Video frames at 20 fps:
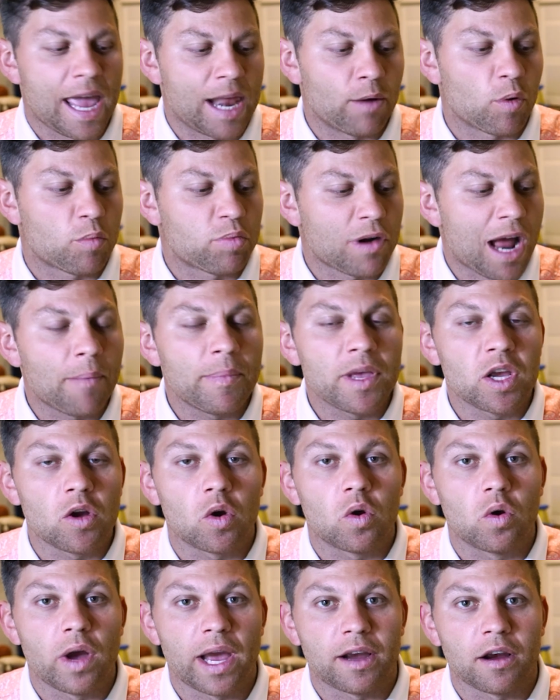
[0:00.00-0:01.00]
and it would probably go
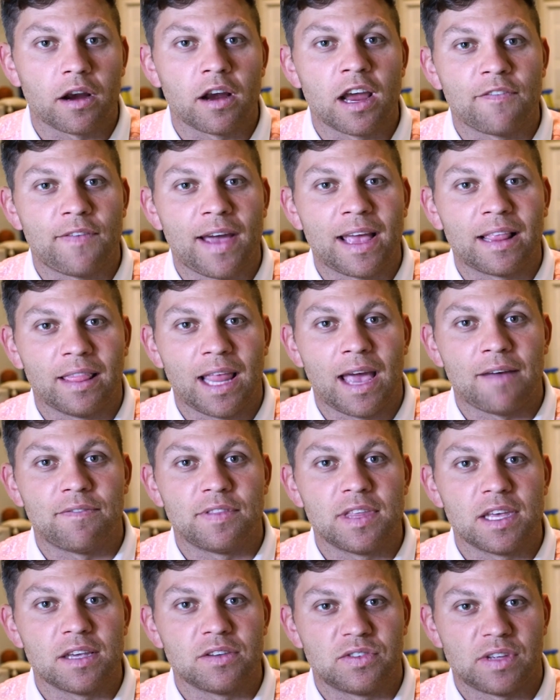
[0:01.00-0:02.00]
quicker if I left
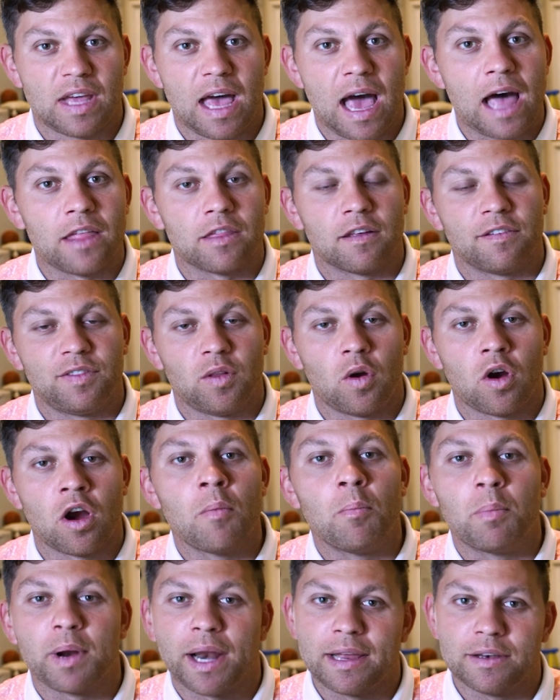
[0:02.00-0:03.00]
this on the floor,
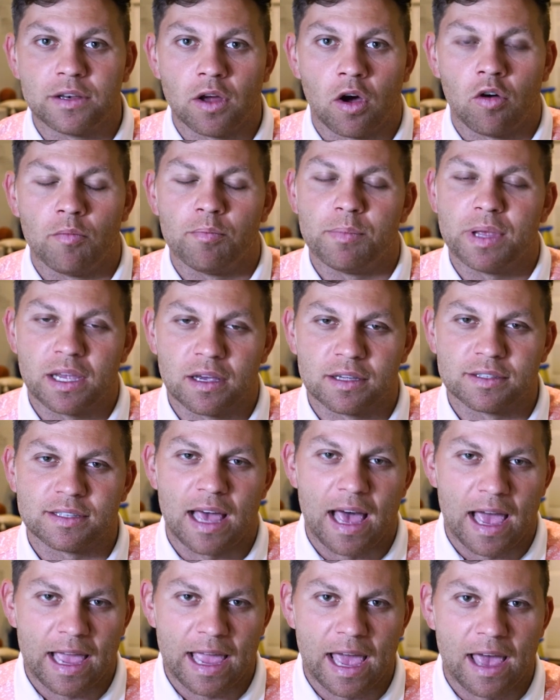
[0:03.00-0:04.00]
but I don't because
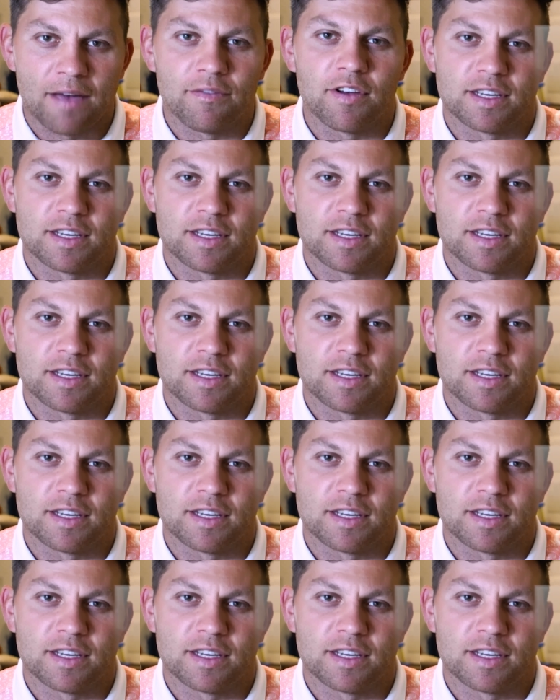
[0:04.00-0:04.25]
I have